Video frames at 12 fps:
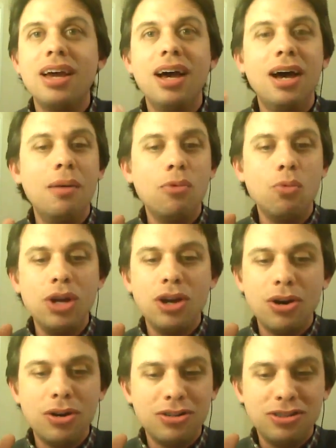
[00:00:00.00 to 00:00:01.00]
Um, we
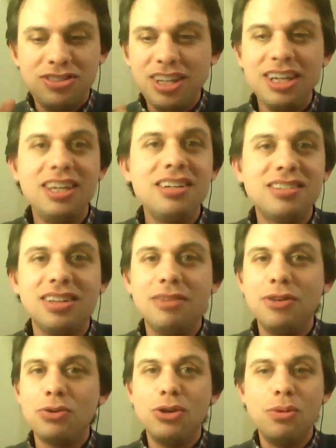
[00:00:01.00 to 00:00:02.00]
are sitting in his
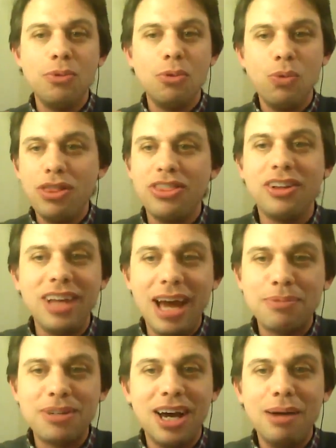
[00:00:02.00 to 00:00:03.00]
living room with the
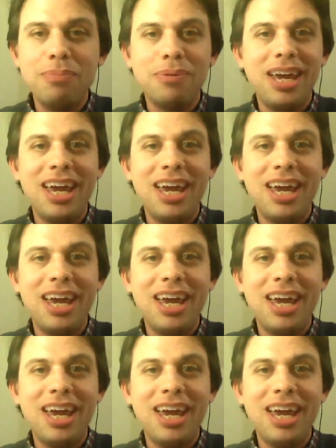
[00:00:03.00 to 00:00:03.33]
laptop,